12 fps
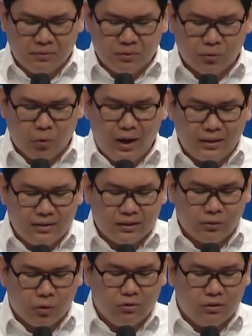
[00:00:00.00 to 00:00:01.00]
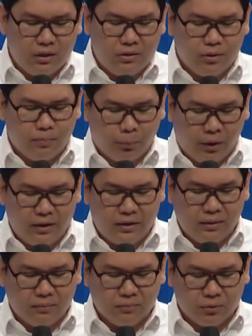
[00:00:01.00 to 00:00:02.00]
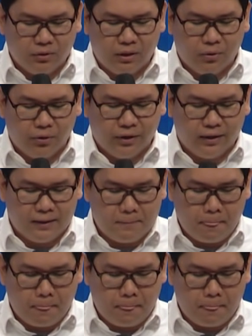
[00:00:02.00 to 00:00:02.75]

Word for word: So I just continued praying to the Lord.